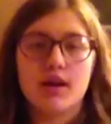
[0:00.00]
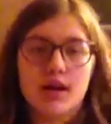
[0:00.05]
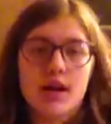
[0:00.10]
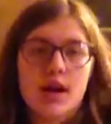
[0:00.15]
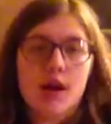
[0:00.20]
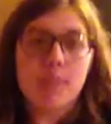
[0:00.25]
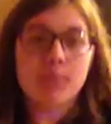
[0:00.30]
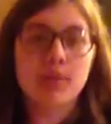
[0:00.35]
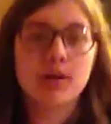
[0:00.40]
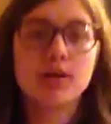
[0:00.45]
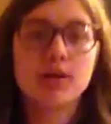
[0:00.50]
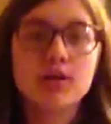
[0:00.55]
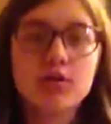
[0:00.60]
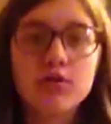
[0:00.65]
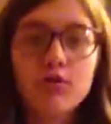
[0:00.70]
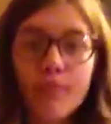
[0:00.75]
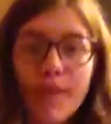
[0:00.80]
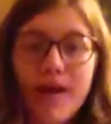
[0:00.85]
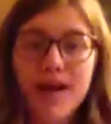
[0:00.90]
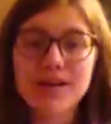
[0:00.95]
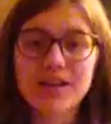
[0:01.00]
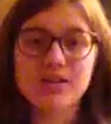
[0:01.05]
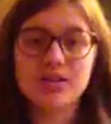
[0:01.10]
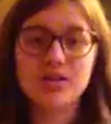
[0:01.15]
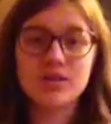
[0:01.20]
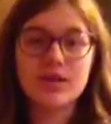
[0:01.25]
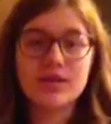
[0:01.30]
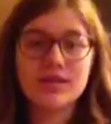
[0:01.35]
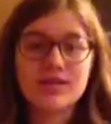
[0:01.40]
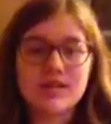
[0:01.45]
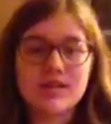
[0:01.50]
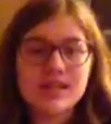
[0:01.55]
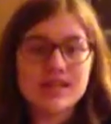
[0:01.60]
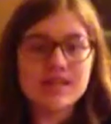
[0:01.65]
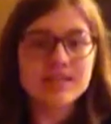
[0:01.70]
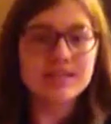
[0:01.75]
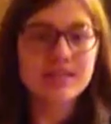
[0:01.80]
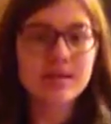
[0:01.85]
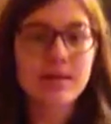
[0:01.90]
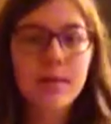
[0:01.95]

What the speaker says: I'm going to scoot back so you can see this.